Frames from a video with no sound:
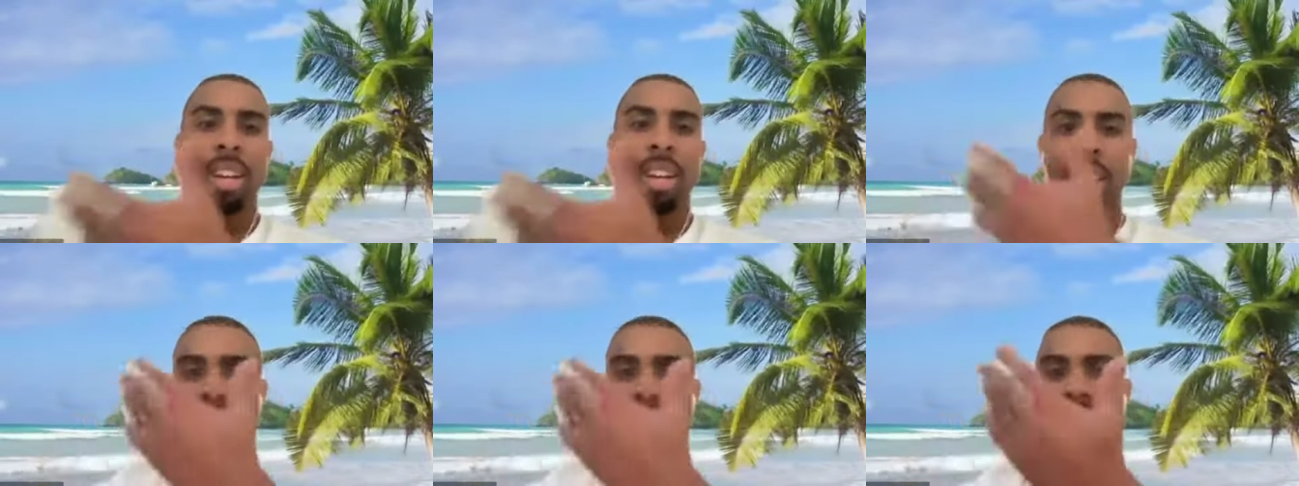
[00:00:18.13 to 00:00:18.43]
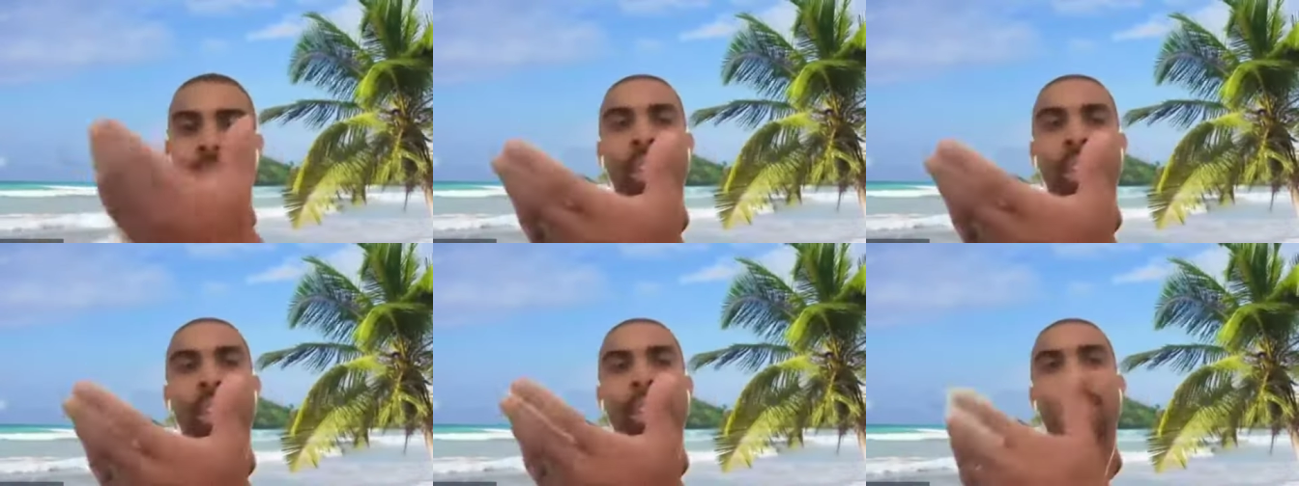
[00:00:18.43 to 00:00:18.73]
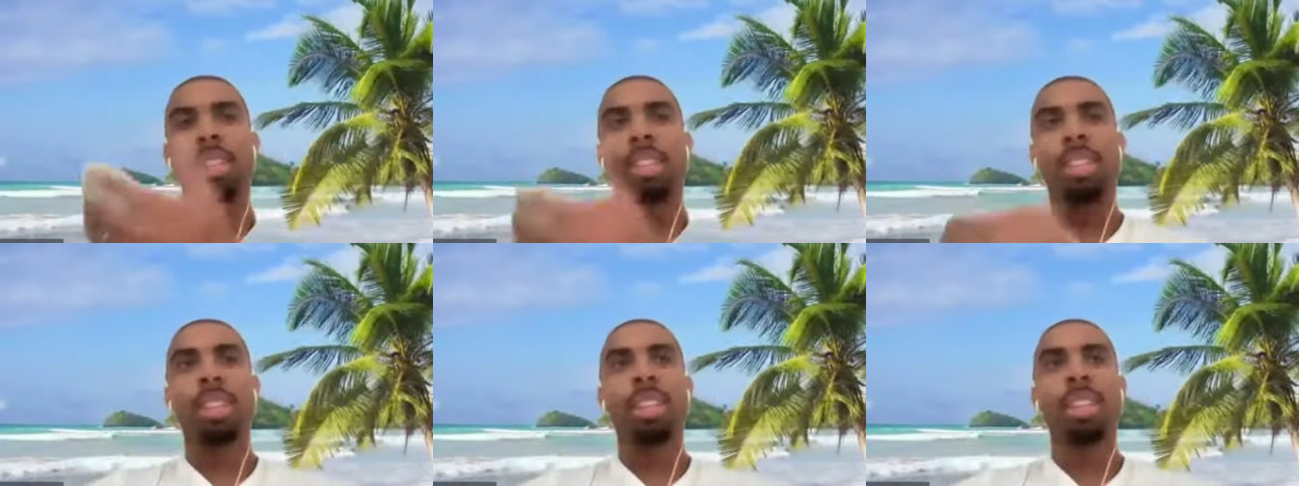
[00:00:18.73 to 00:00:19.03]
And the,
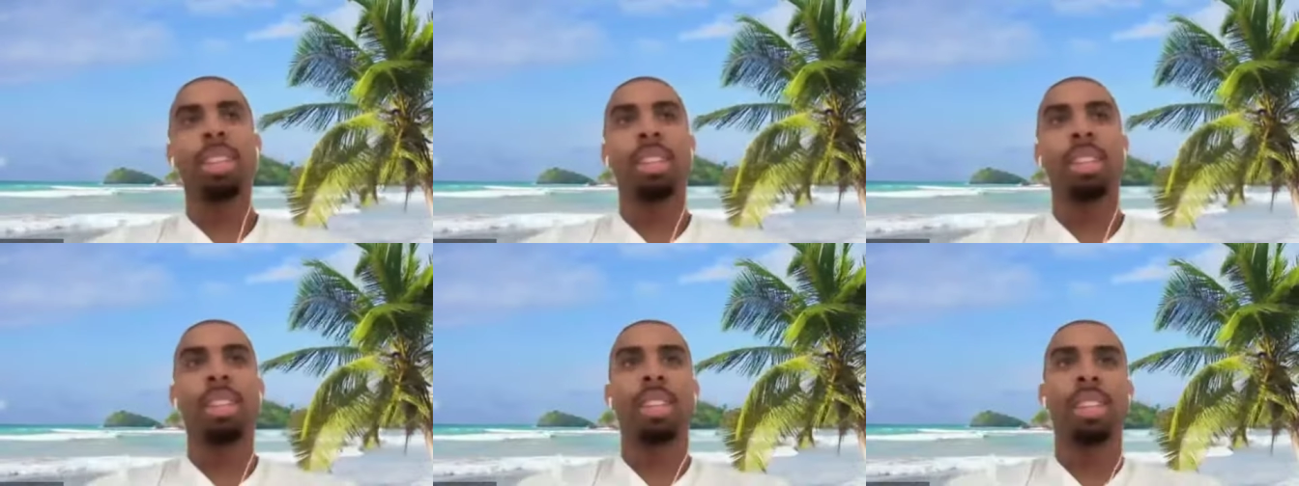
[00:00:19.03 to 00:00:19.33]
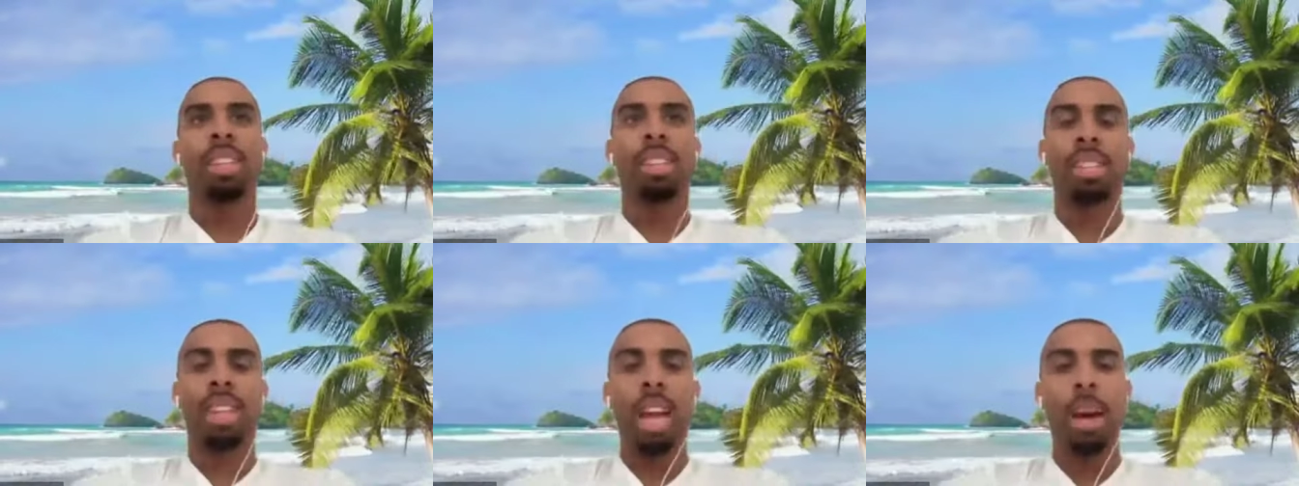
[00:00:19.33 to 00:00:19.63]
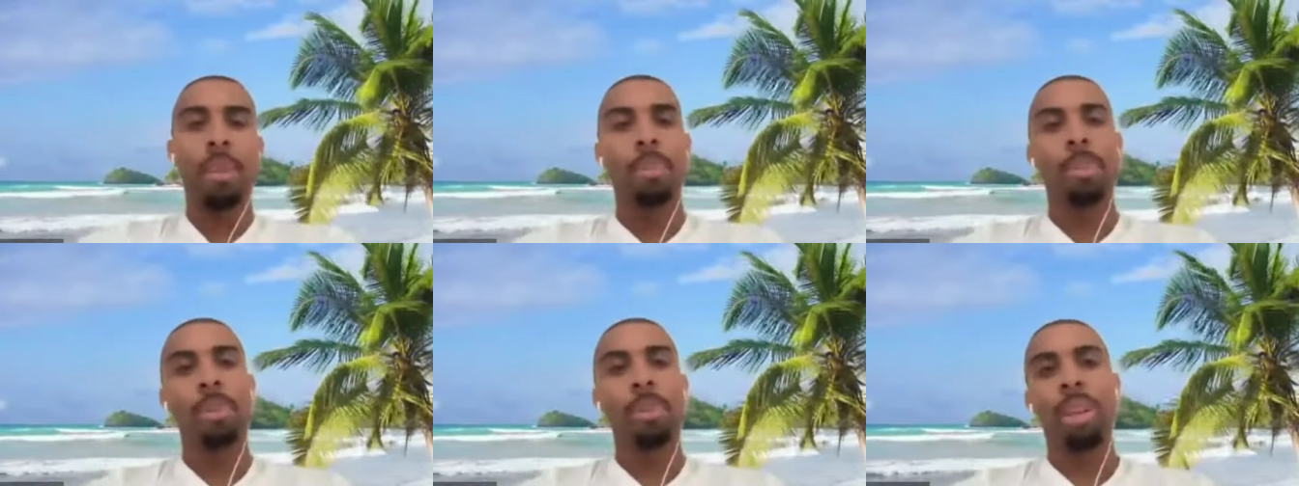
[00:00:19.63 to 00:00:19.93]
the, the
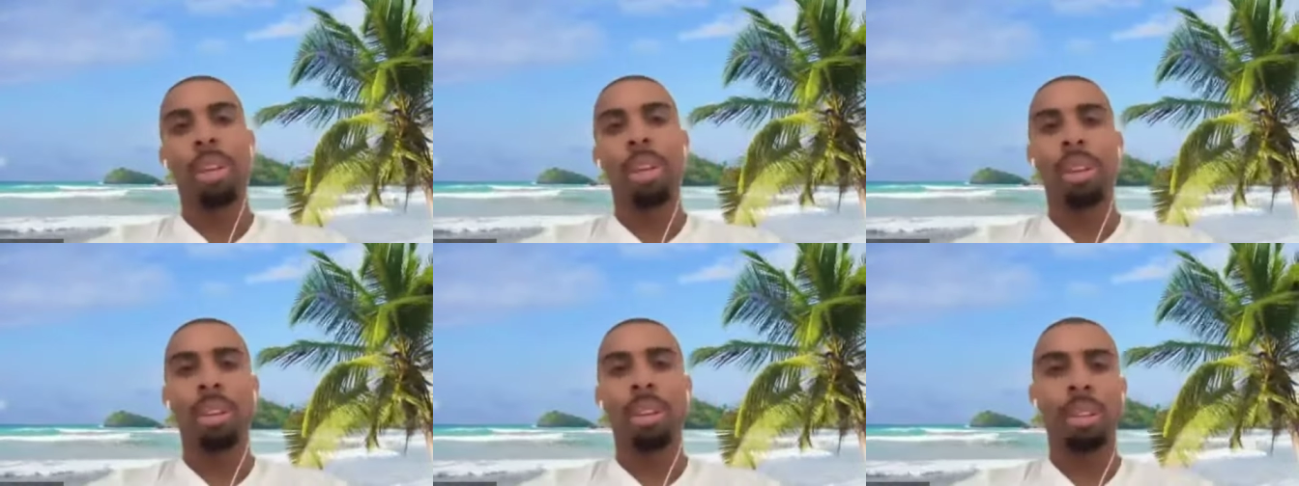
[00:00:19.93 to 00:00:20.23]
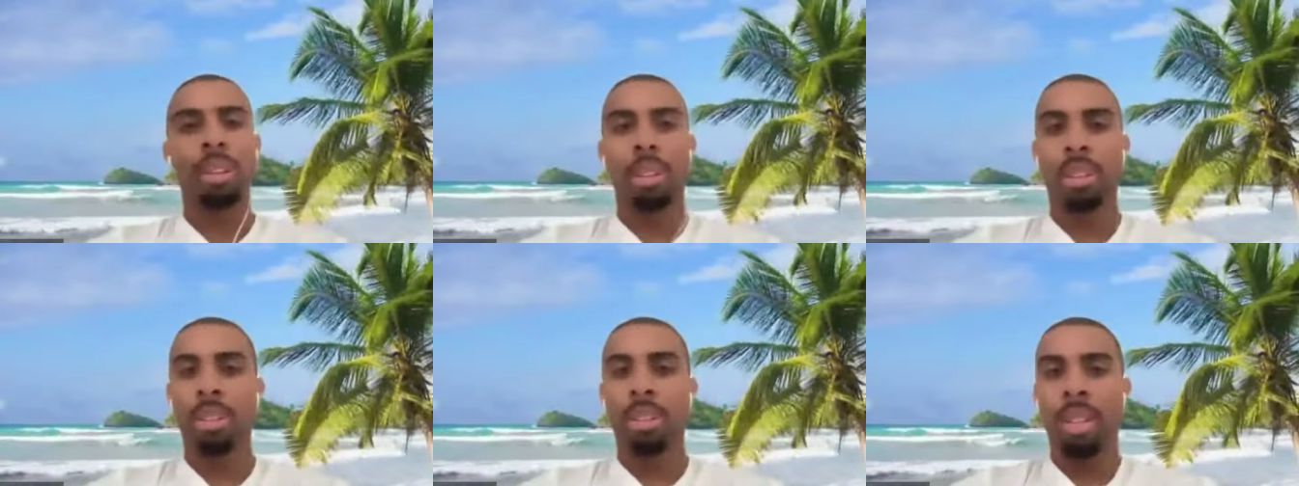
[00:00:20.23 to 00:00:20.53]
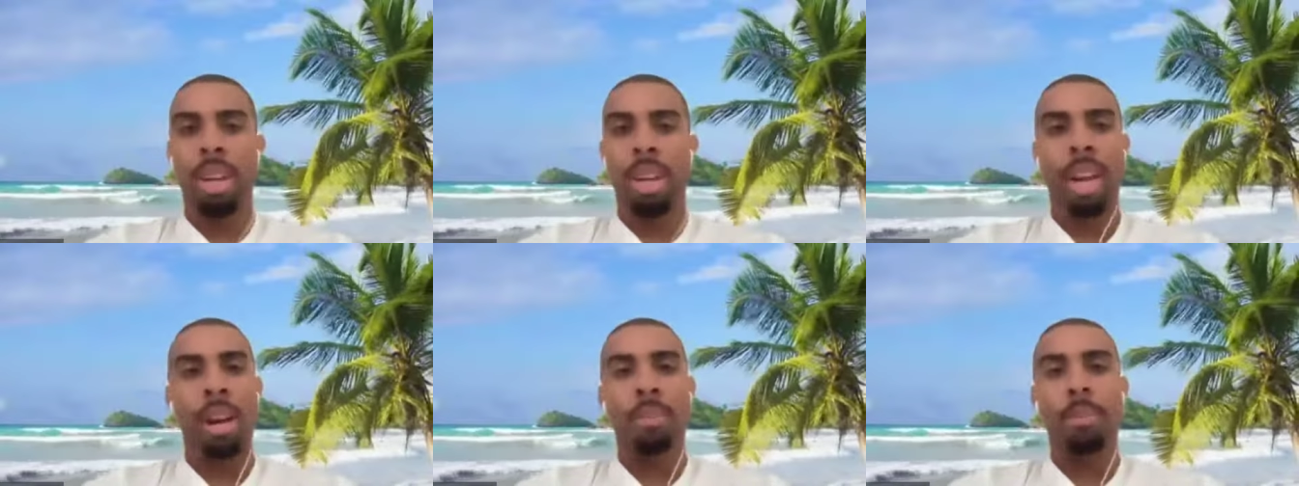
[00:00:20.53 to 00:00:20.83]
example here is
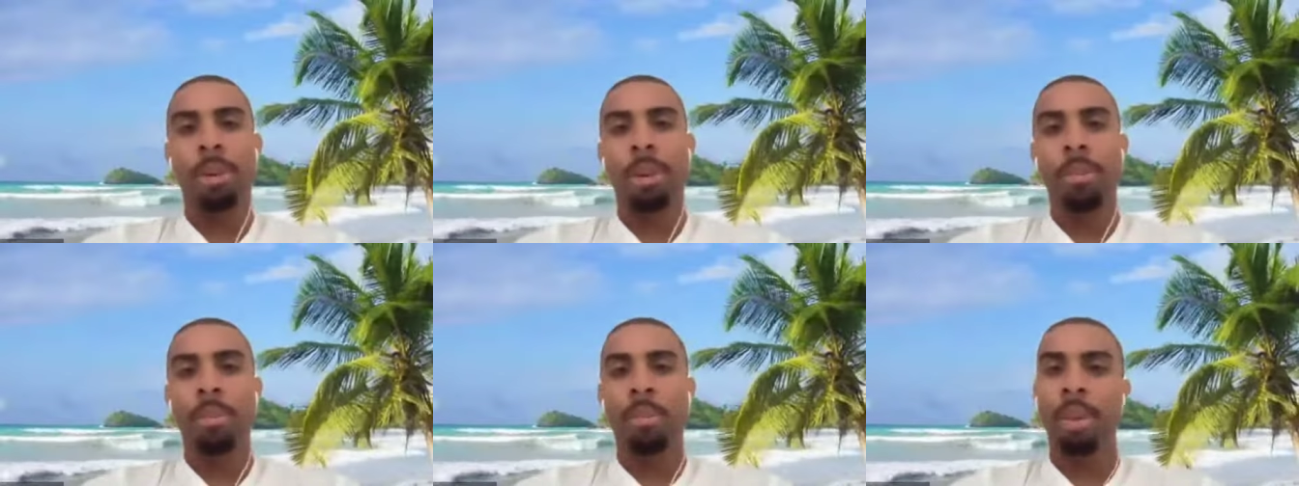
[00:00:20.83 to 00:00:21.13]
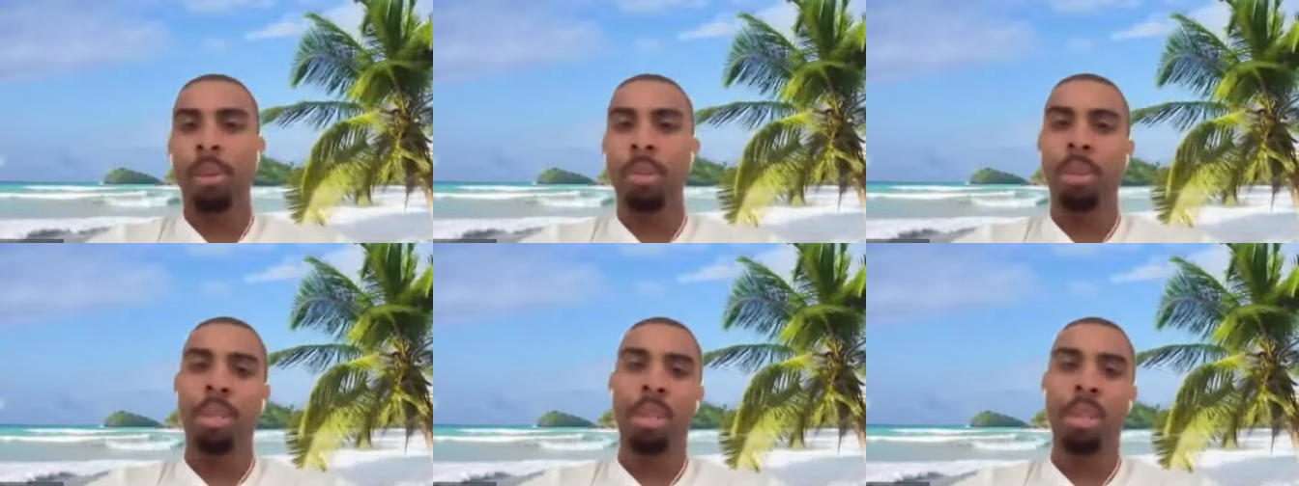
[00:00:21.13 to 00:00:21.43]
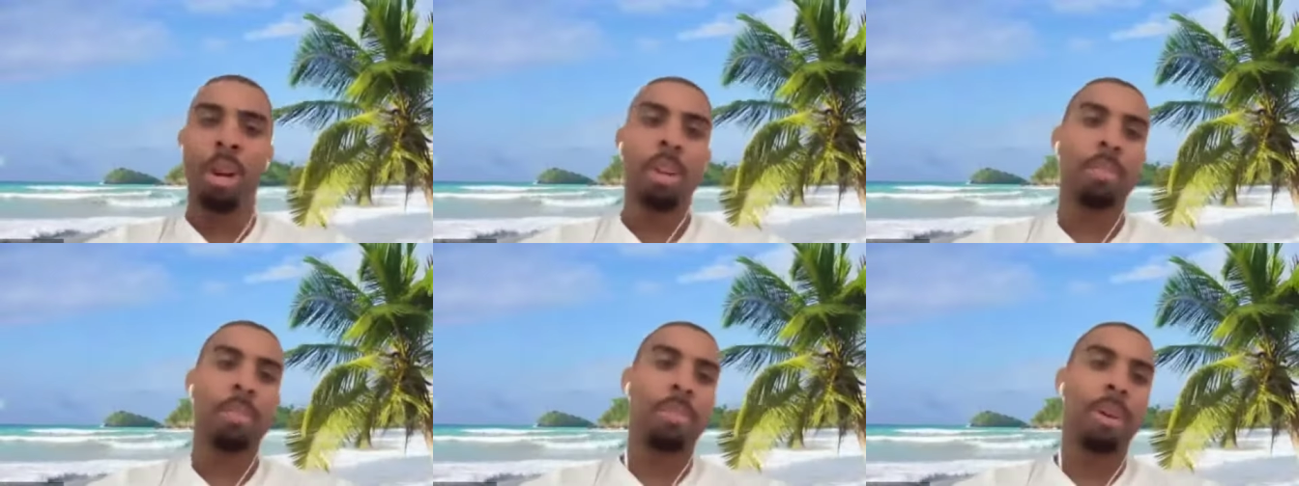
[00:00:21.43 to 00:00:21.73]
the Airbnb. We
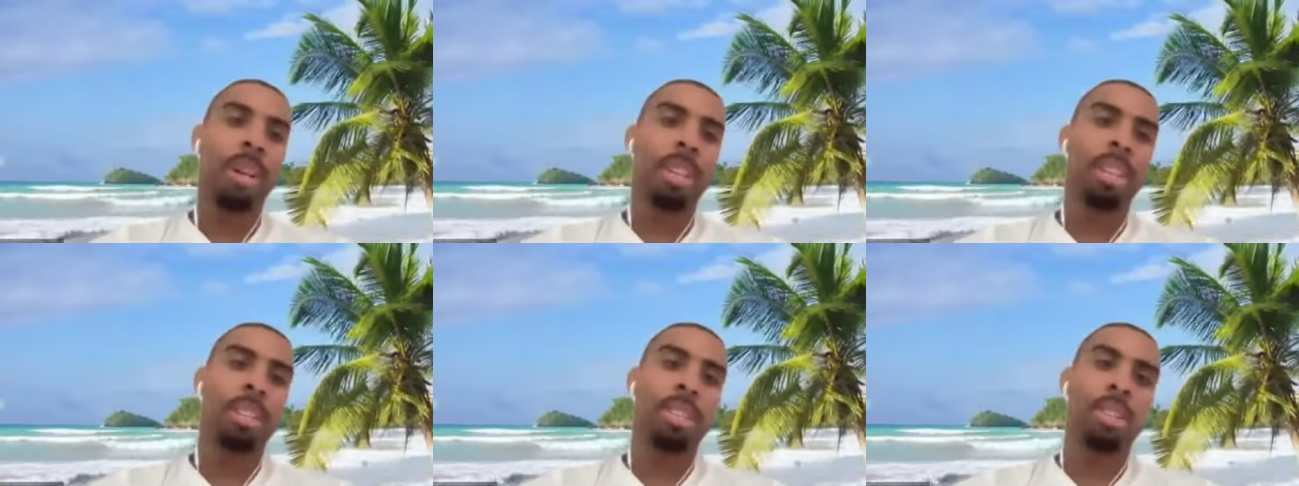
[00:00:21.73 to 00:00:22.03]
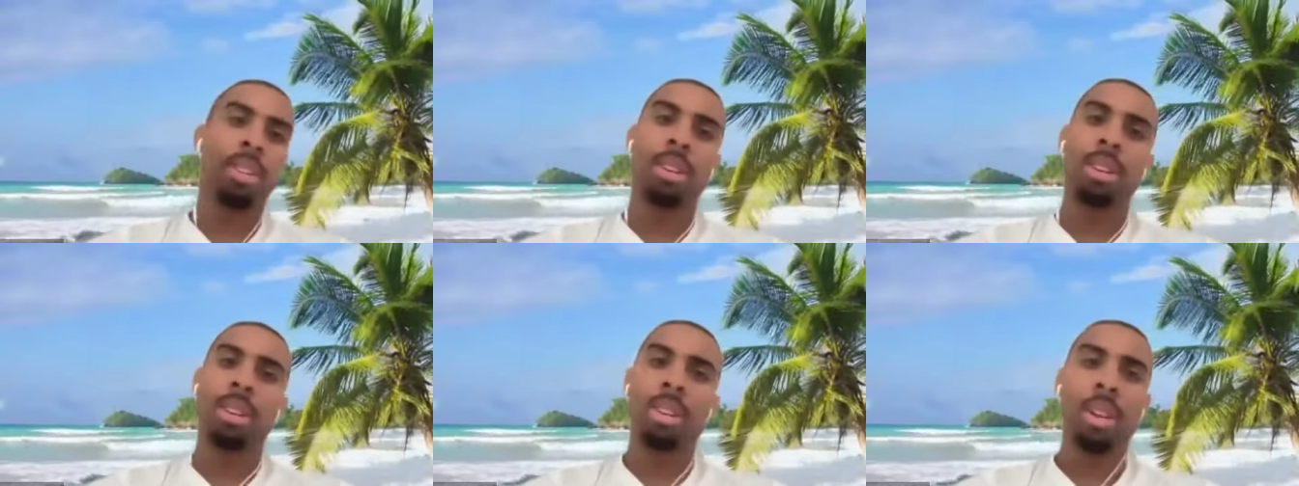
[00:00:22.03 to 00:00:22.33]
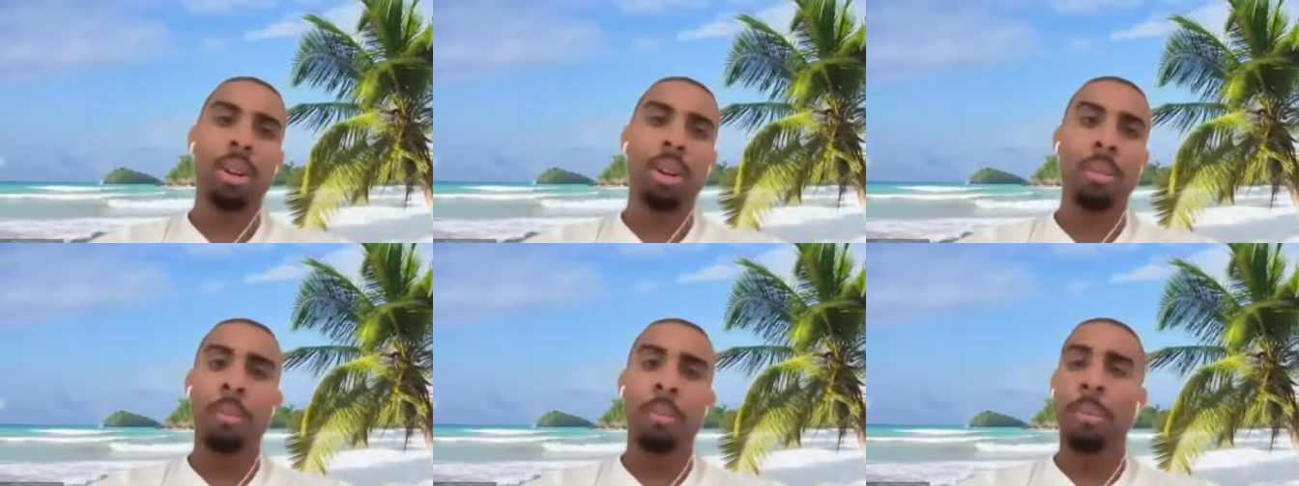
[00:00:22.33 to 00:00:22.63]
talked about this
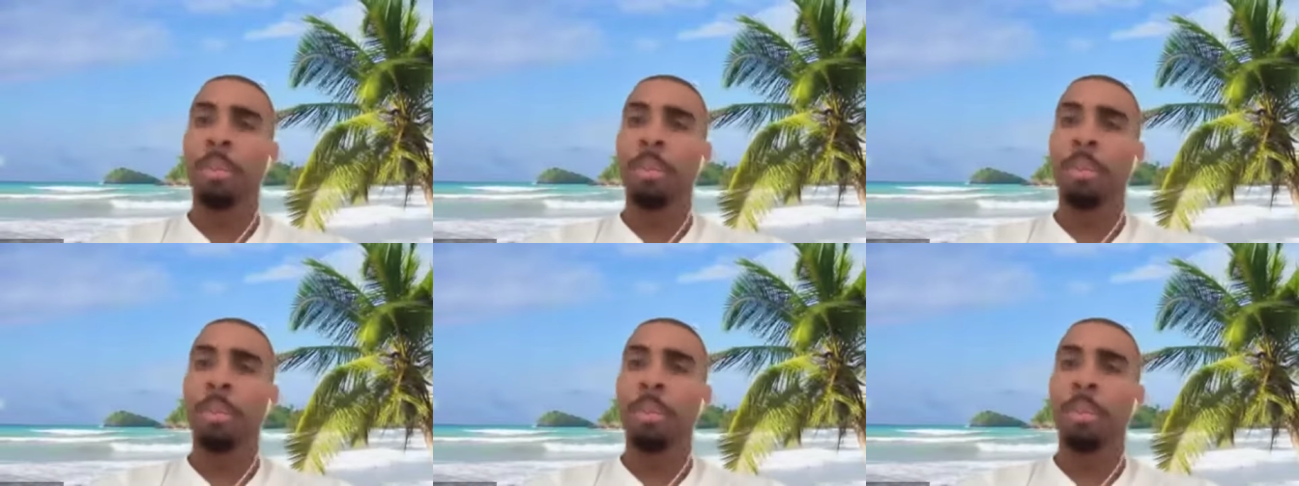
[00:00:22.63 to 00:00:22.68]
earlier.